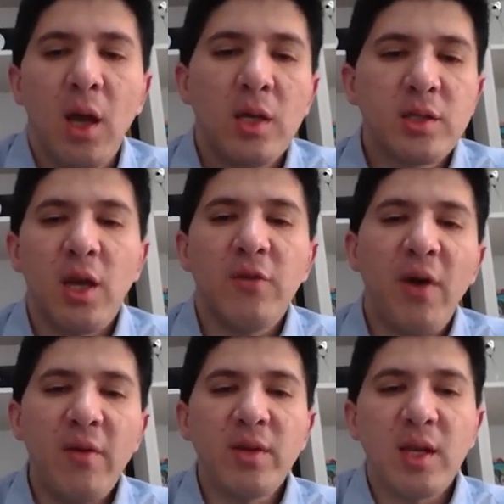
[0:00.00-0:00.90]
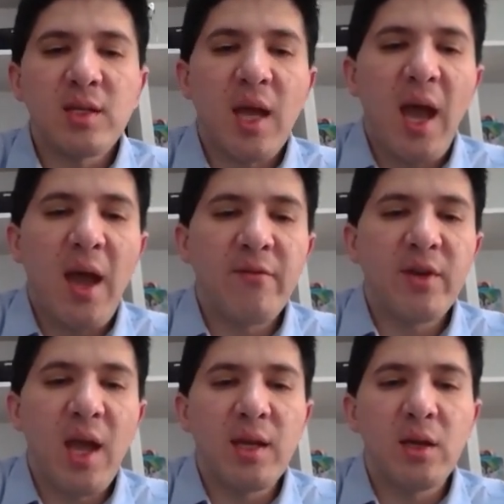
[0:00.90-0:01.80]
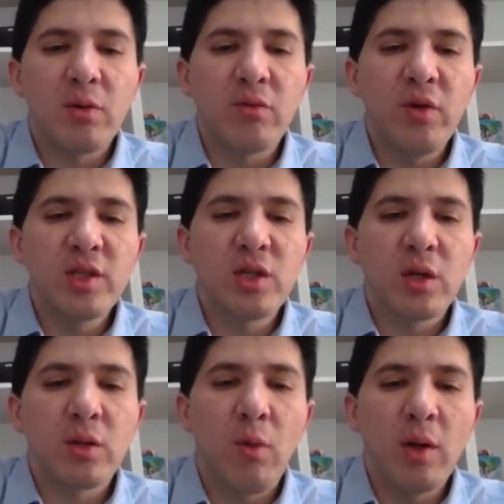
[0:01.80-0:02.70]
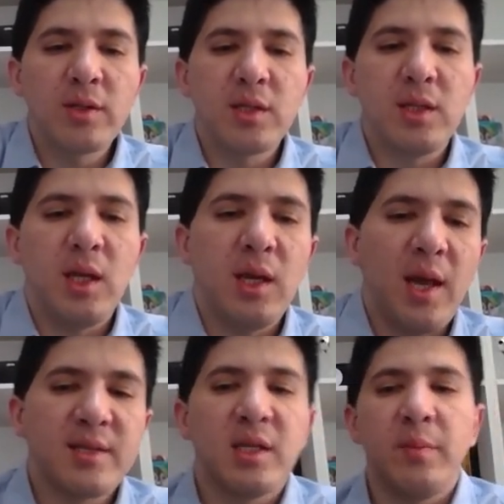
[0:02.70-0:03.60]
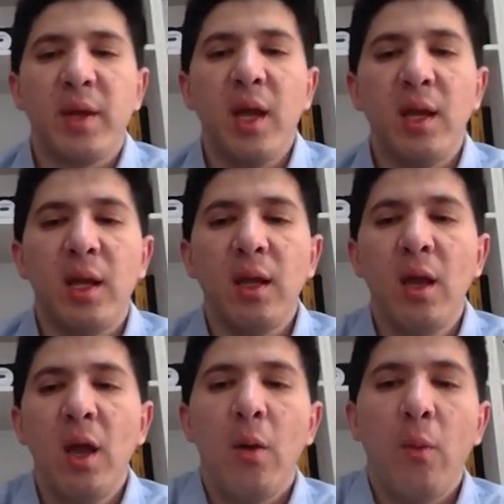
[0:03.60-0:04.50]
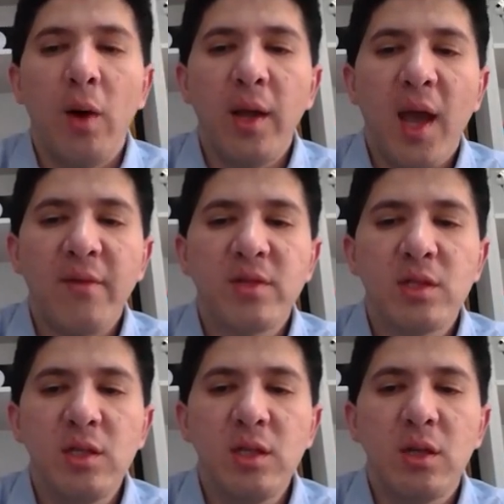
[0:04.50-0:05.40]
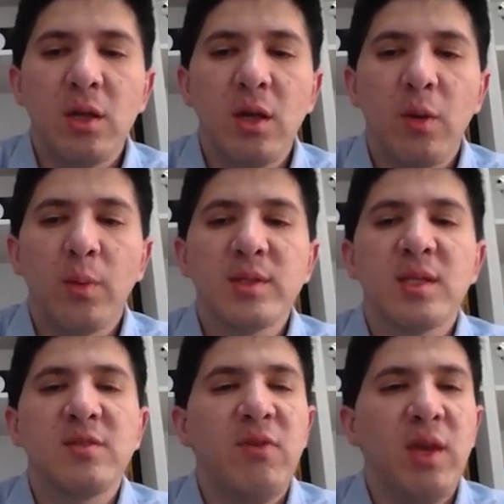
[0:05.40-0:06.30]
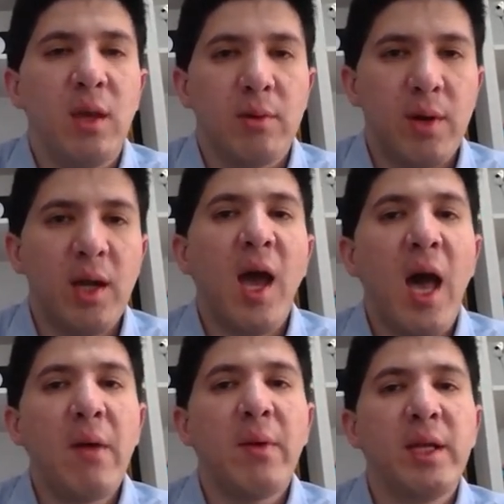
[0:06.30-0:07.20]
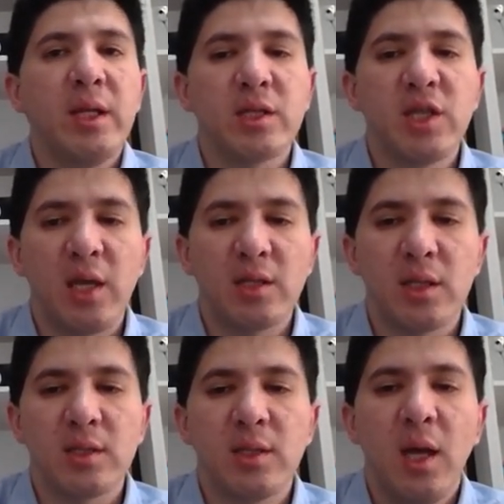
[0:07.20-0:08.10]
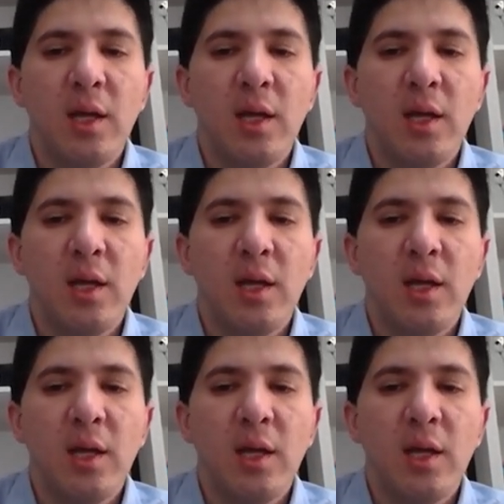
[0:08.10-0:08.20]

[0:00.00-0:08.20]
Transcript: So if I would like to have, again, the original quantity as in the beginning, what I have to do with this v, right? How I need to change this.